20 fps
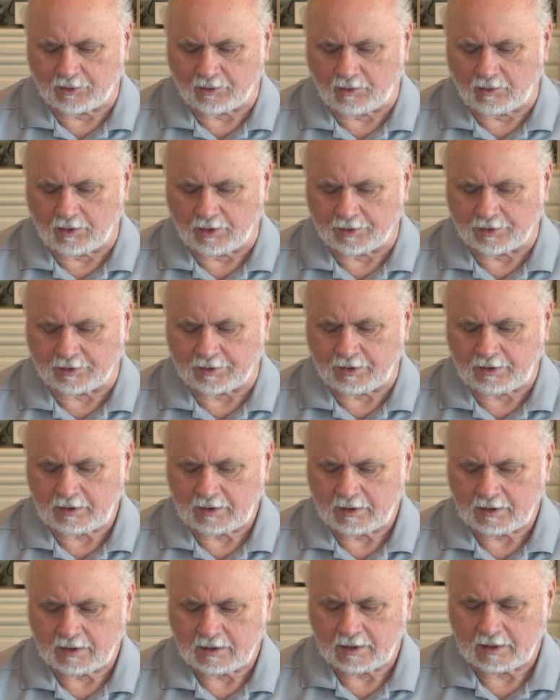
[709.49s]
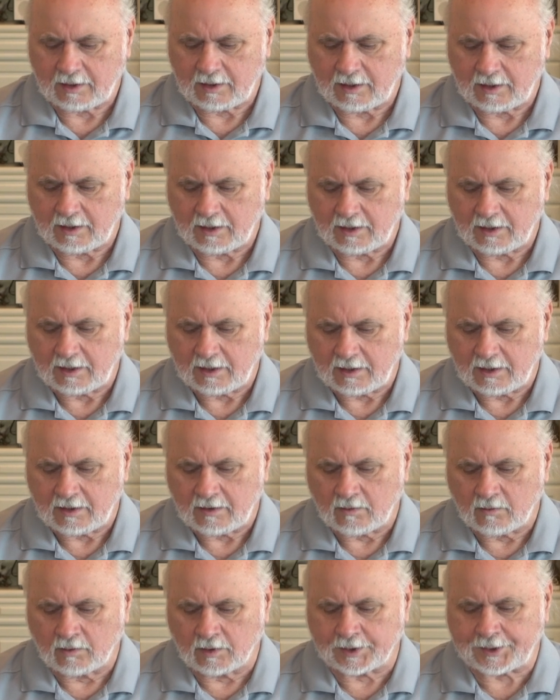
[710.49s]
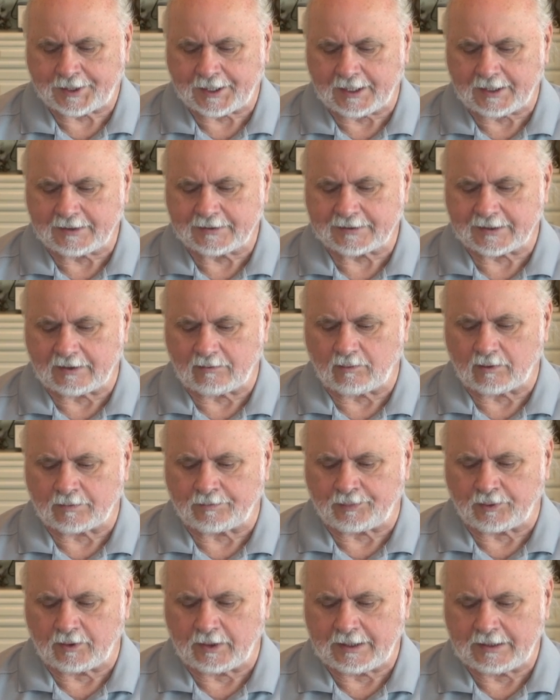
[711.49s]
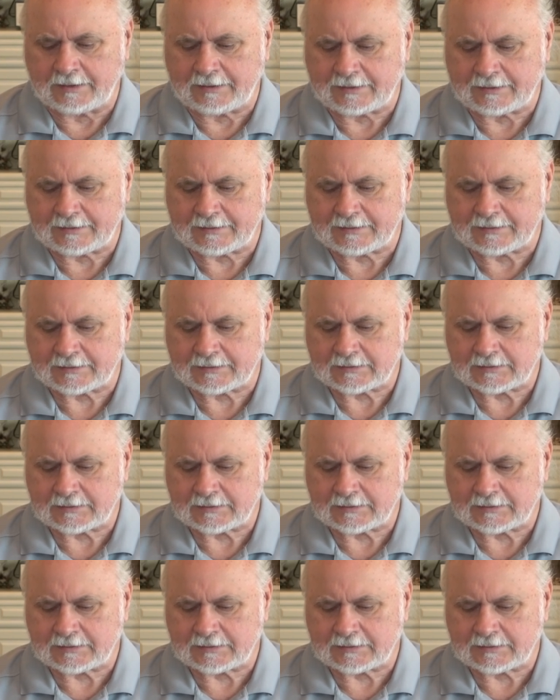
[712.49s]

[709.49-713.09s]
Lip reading: order. We're kings and we're priests.